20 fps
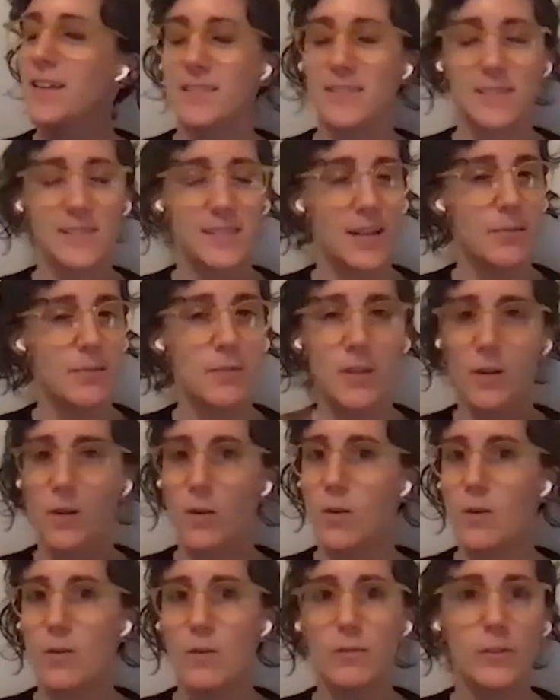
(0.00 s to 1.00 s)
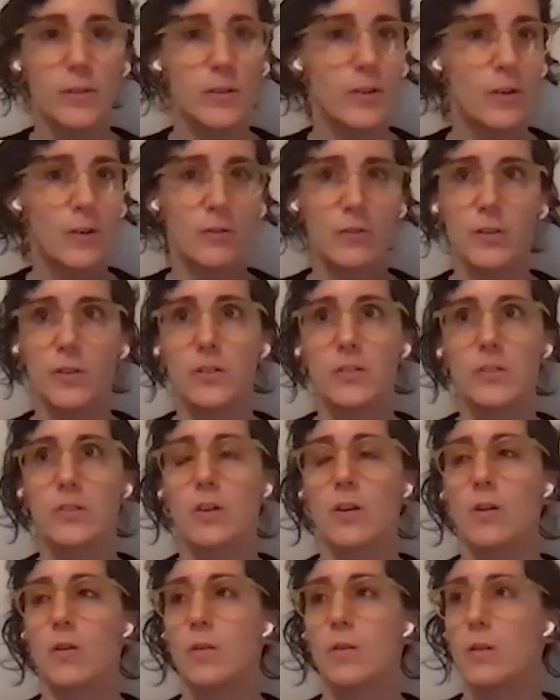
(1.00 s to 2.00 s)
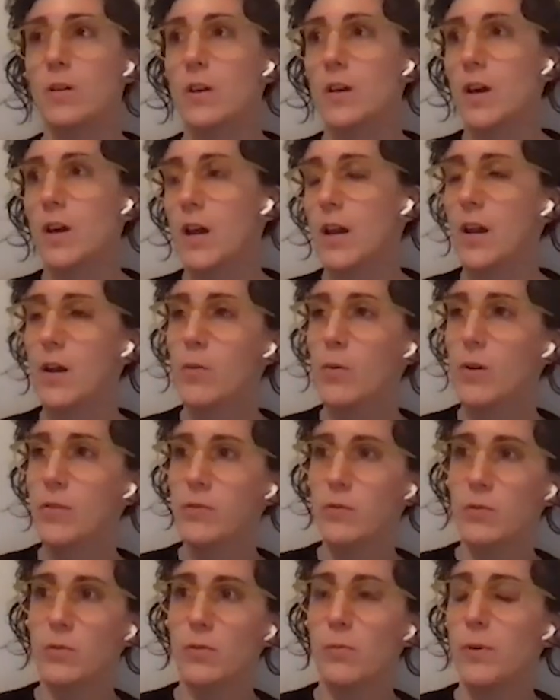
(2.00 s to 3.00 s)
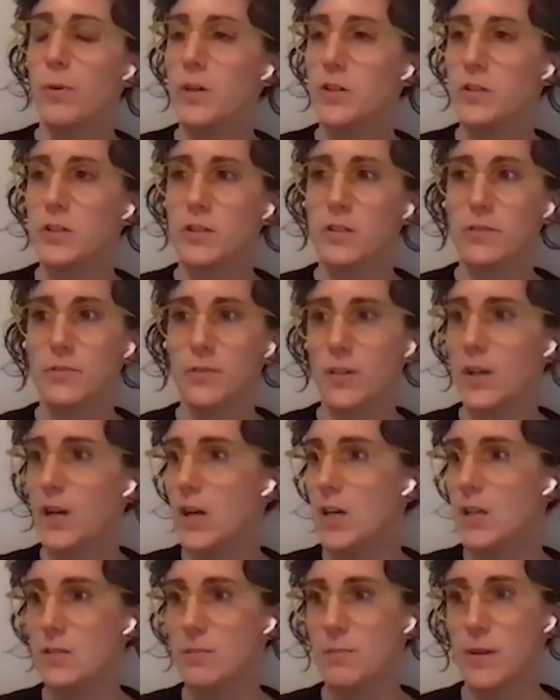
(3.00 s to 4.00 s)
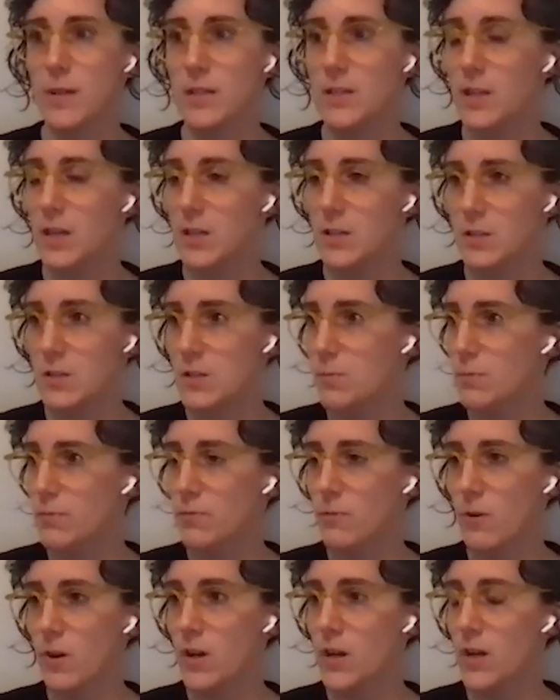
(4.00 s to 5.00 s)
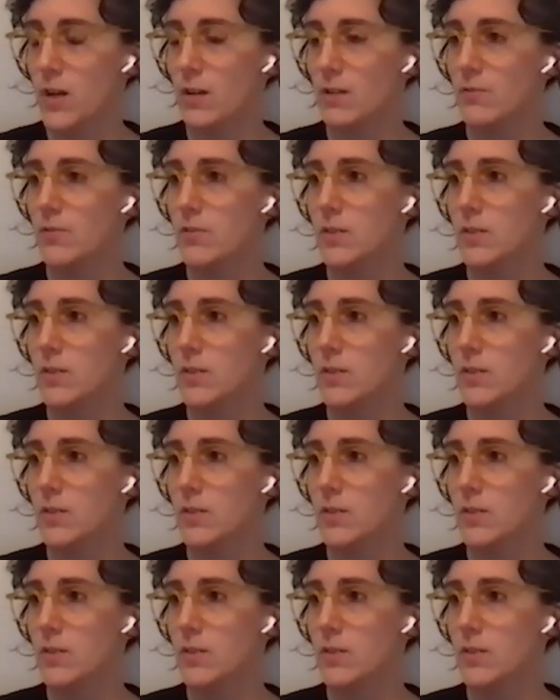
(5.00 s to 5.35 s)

Same thing over and over. So, and I went through a bunch of different kinds of meditations before I kind of